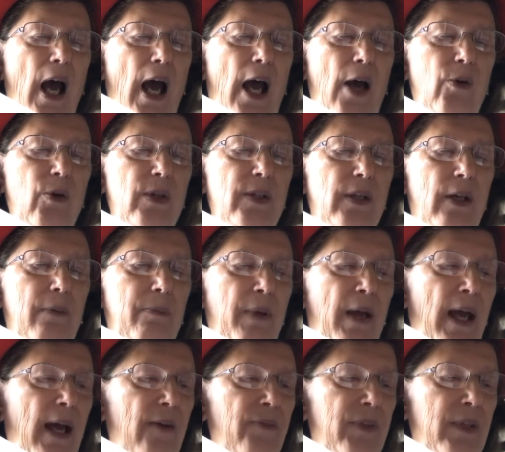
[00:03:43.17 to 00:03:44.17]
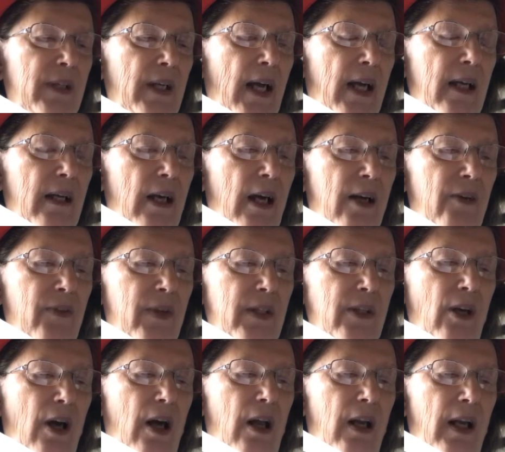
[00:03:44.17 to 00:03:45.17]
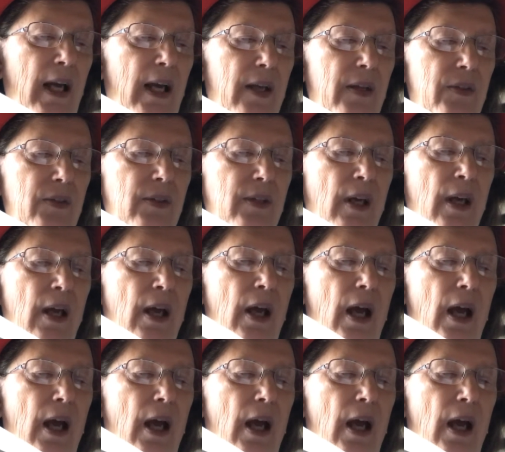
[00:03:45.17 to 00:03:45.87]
I was up half the night carving doll heads.